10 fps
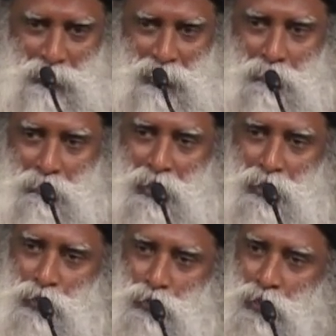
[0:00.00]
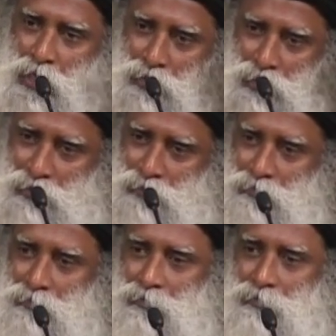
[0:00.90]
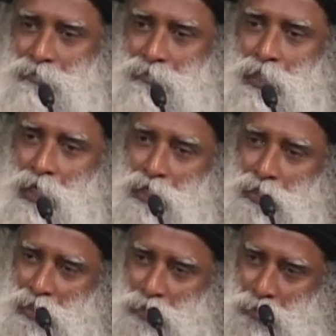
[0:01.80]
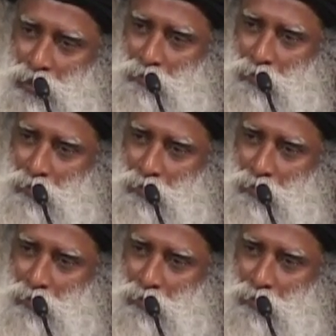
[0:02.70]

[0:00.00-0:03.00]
being made into another. Another is being